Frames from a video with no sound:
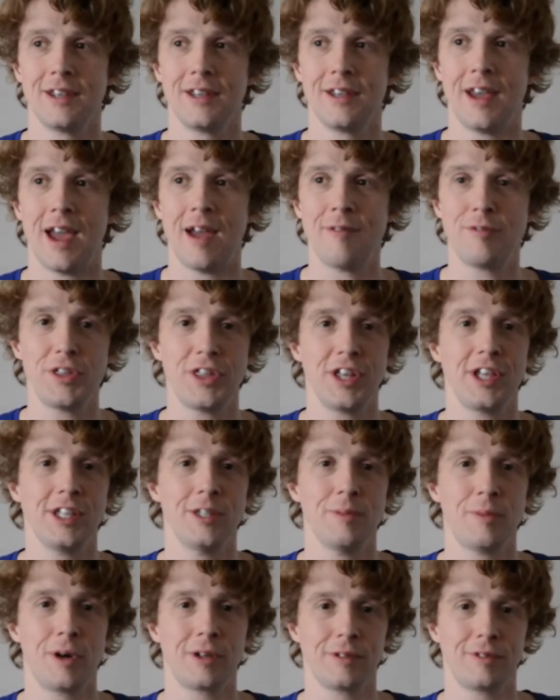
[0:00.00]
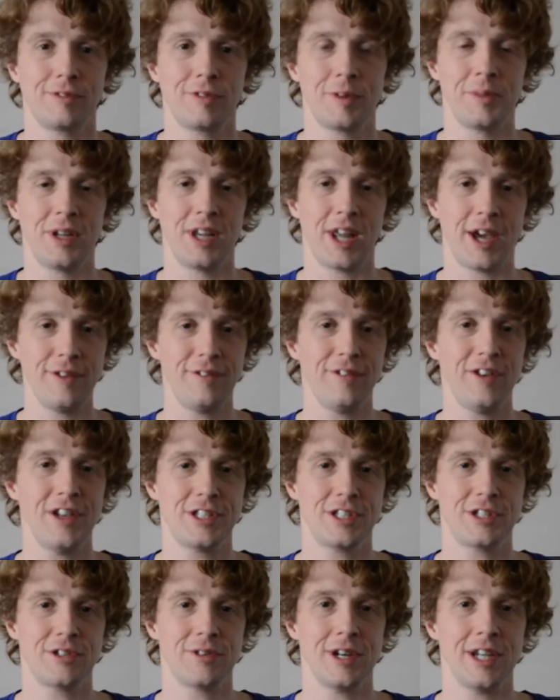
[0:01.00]
everything in the model from the life
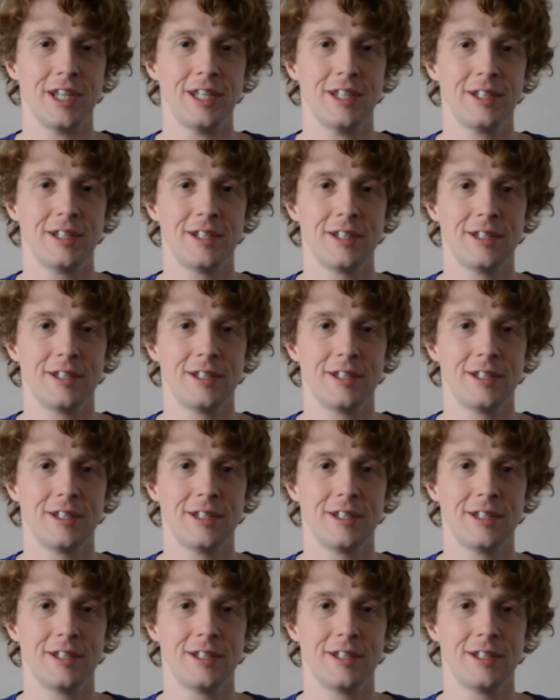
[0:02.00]
history